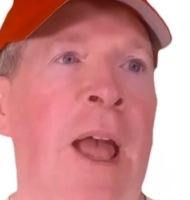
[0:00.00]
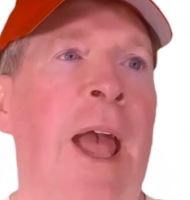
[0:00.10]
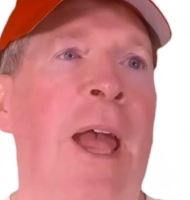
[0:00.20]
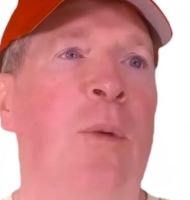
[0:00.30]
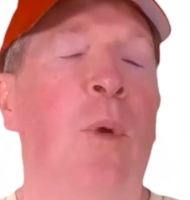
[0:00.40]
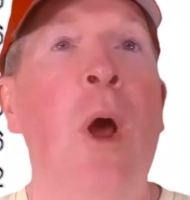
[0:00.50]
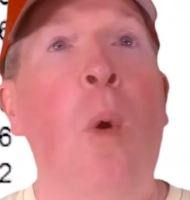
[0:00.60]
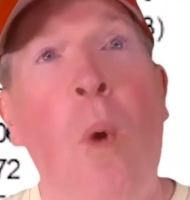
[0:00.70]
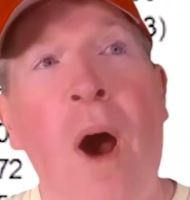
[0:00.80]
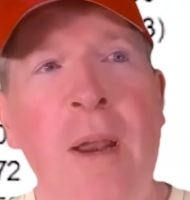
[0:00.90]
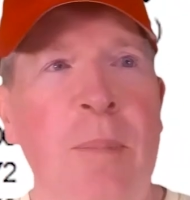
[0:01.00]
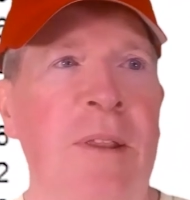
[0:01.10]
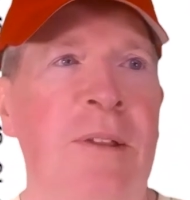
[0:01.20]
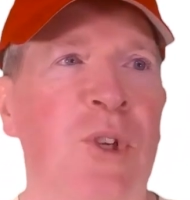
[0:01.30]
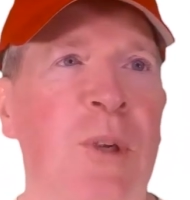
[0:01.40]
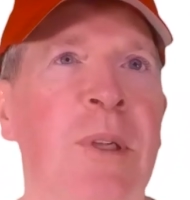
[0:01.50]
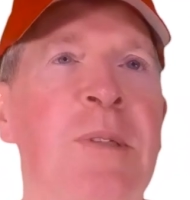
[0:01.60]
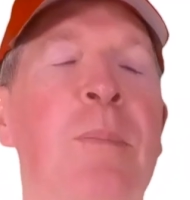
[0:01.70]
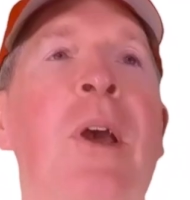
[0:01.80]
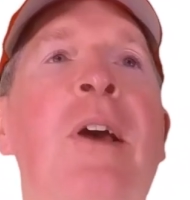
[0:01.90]
And we don't want to be the
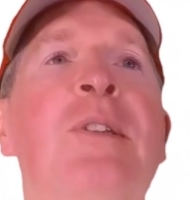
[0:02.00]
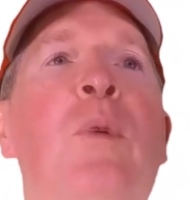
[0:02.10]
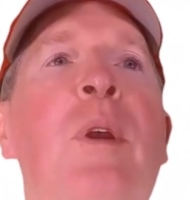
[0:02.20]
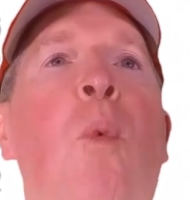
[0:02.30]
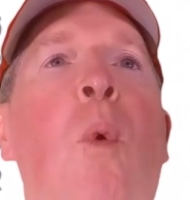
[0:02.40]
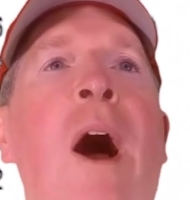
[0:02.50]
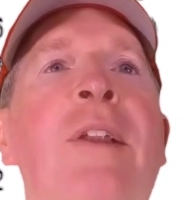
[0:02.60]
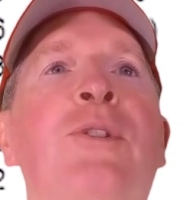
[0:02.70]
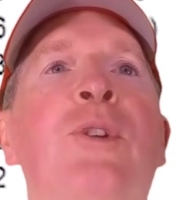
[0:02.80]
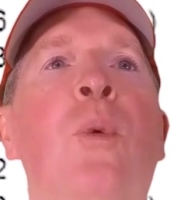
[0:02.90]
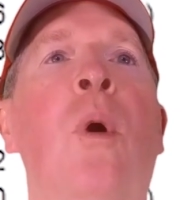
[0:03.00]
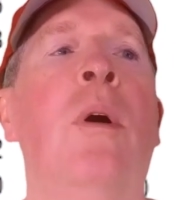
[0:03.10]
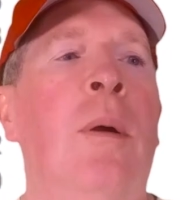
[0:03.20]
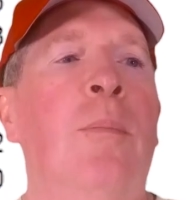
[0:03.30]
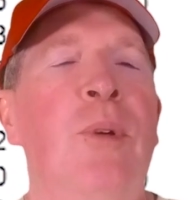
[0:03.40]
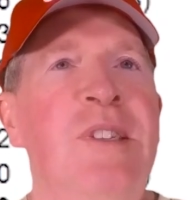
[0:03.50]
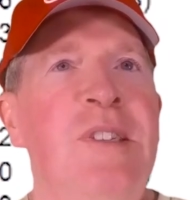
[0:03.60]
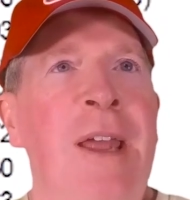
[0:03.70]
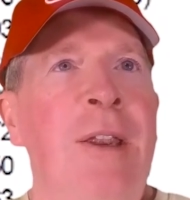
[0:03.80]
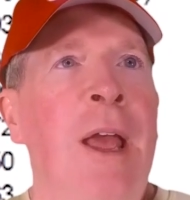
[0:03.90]
cheapest because we want to
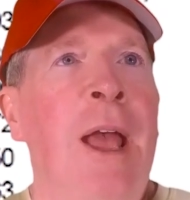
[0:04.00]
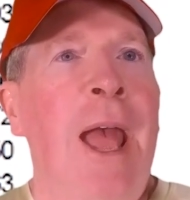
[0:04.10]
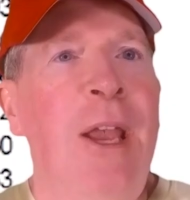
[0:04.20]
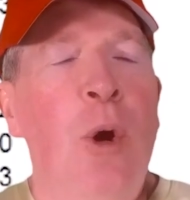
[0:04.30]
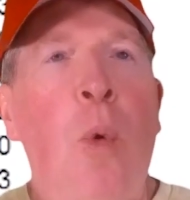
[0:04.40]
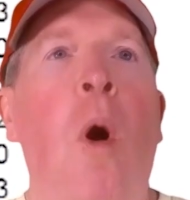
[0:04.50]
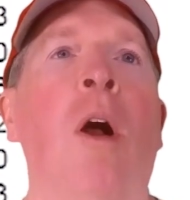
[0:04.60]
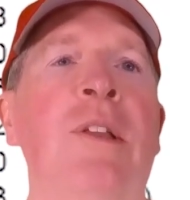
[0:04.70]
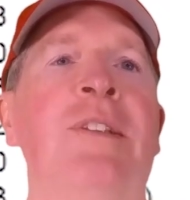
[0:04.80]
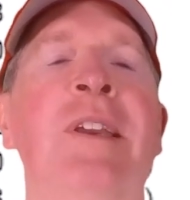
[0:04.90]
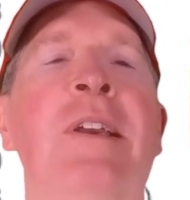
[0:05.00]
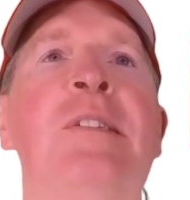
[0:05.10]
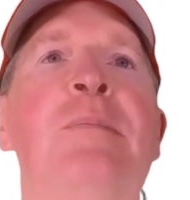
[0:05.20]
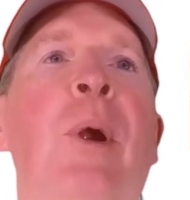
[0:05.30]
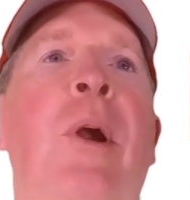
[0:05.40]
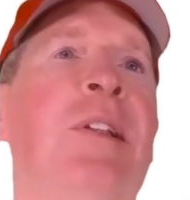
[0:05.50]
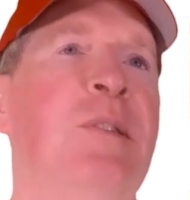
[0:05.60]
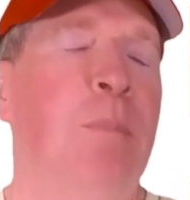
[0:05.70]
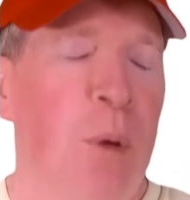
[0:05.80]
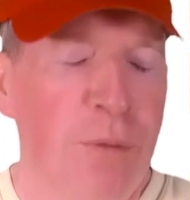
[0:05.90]
present a quality
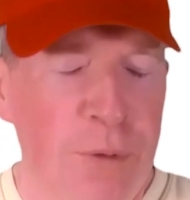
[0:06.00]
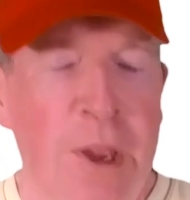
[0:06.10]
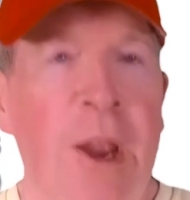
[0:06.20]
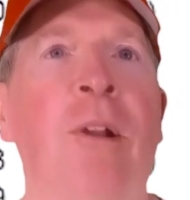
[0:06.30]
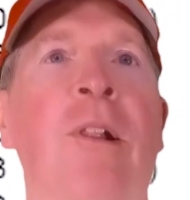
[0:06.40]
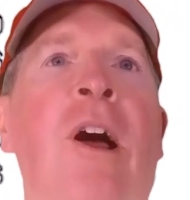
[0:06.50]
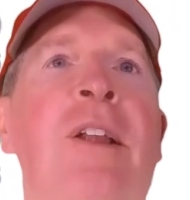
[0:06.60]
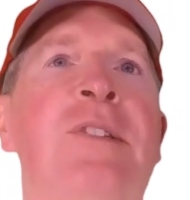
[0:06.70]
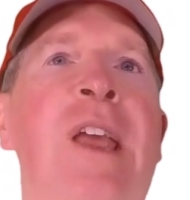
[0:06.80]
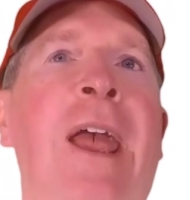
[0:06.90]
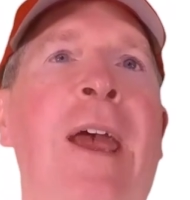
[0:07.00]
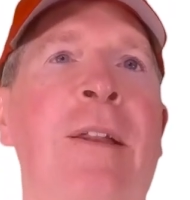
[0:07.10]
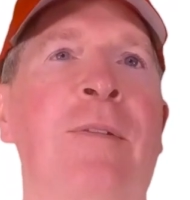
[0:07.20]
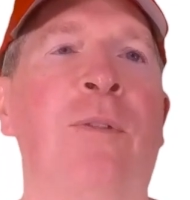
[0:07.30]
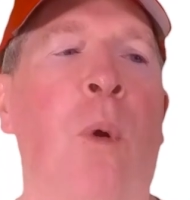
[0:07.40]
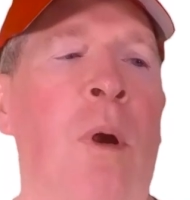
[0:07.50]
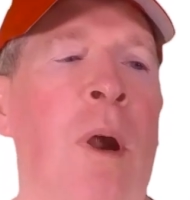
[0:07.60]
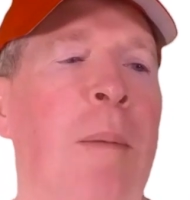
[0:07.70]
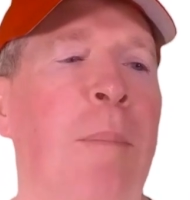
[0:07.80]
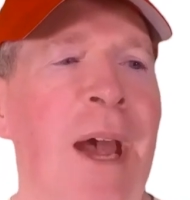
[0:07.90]
experience, both for the airlines and for
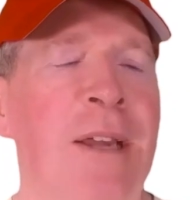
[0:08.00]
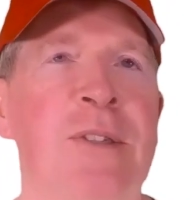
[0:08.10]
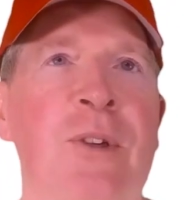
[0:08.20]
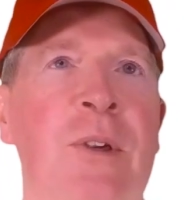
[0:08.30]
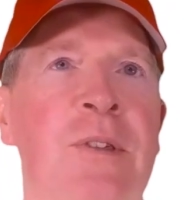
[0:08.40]
passengers.